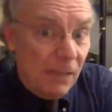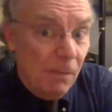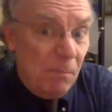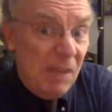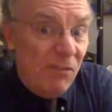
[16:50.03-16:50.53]
to
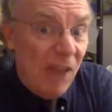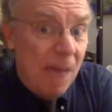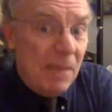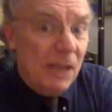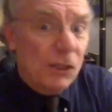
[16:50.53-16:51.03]
B
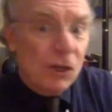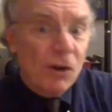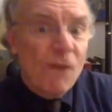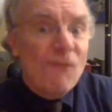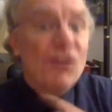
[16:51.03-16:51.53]
flat major
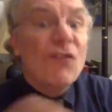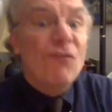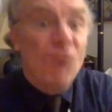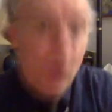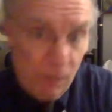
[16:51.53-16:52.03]
for the
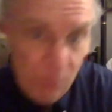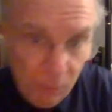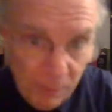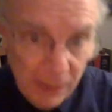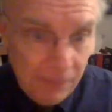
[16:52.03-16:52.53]
fourth movement.